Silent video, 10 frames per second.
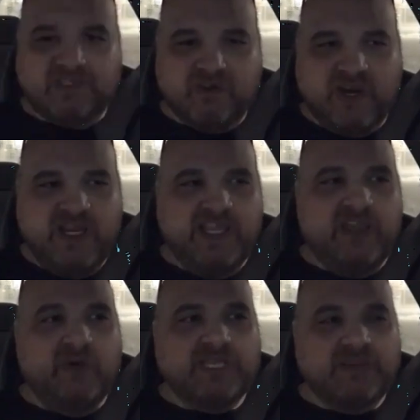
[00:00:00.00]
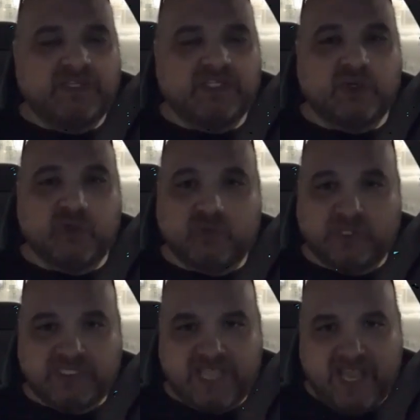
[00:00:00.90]
training, he always came to the shows with
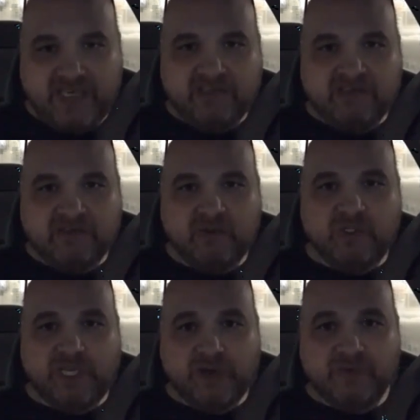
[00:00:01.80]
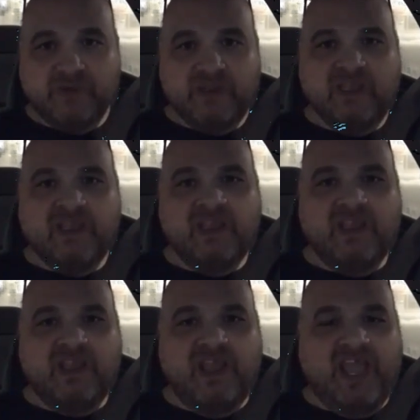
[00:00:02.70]
his dad, Julio.
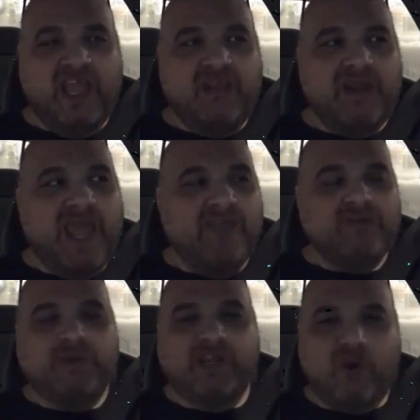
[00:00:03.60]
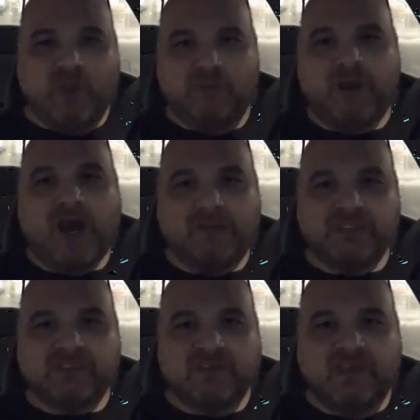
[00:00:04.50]
And everybody called him
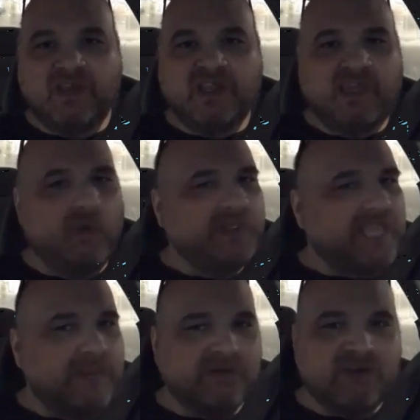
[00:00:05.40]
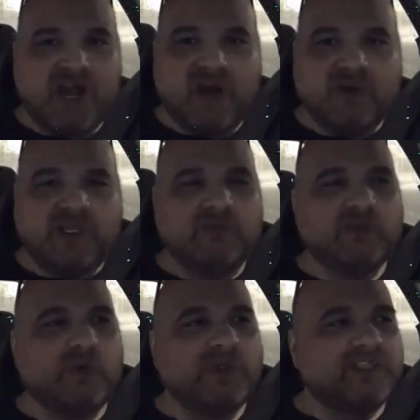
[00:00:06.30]
Pops. He always came around. He was
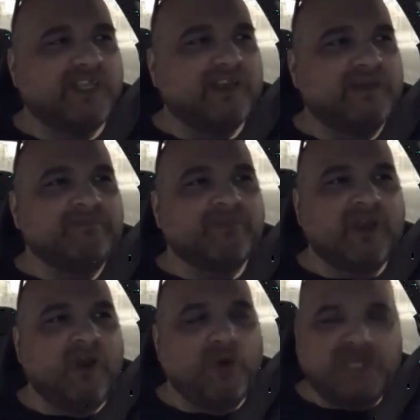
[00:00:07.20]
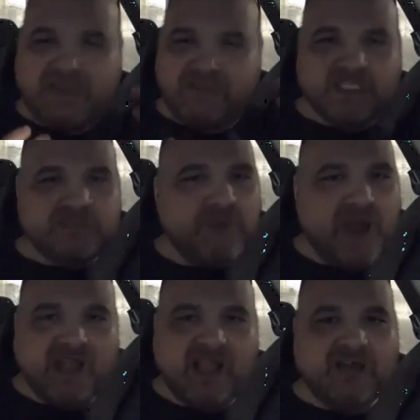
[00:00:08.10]
always like, always had a big
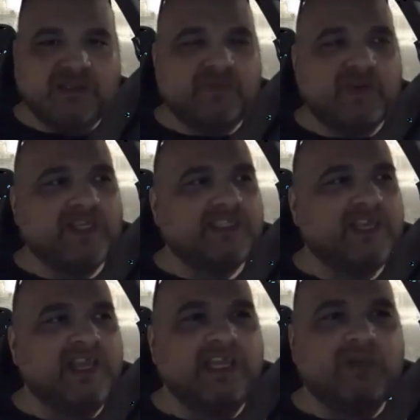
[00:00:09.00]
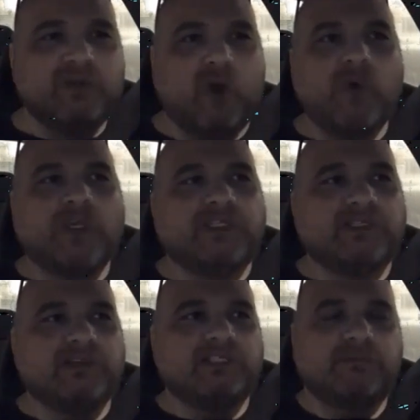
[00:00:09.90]
smile on his face. He was always
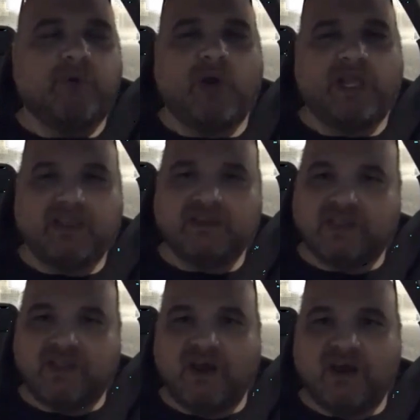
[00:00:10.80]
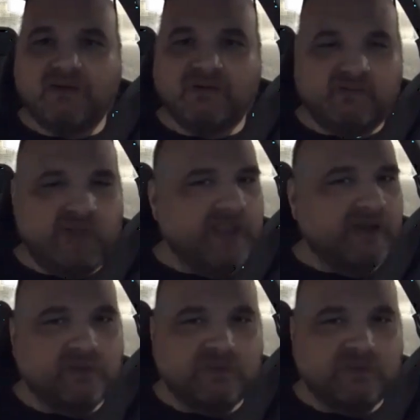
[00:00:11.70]
supporting uh, Vega